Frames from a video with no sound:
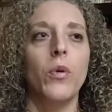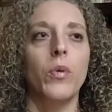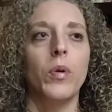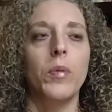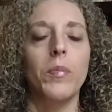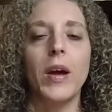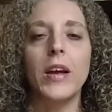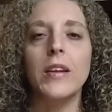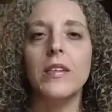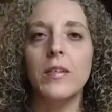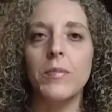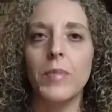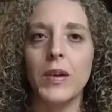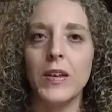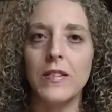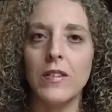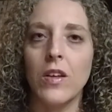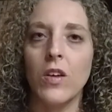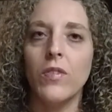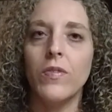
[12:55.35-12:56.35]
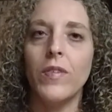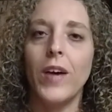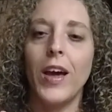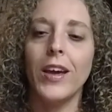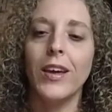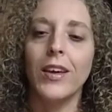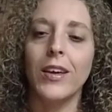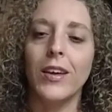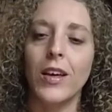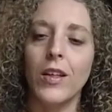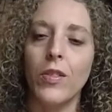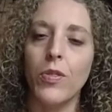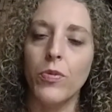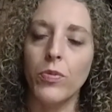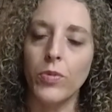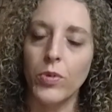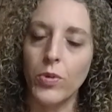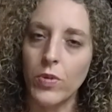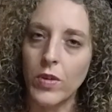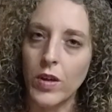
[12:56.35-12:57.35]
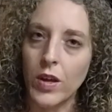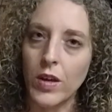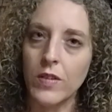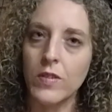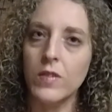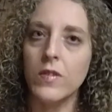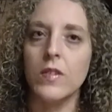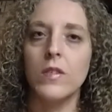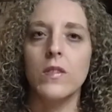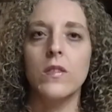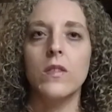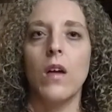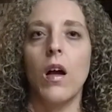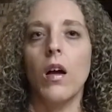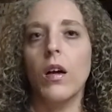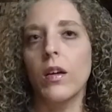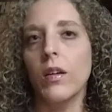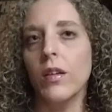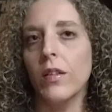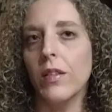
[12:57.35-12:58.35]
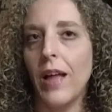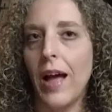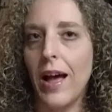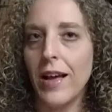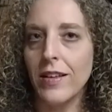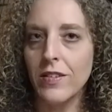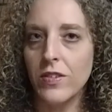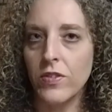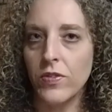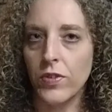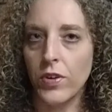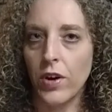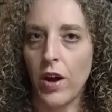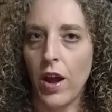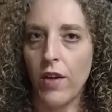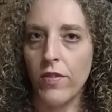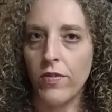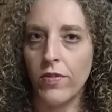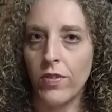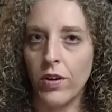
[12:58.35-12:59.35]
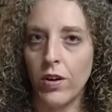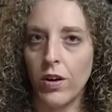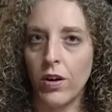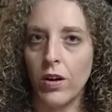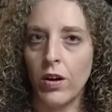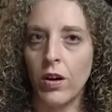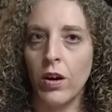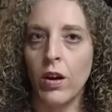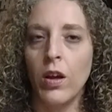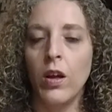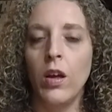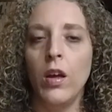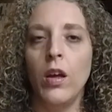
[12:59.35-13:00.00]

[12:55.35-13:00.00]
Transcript: Reminding myself I can get through this. It's not going to last forever.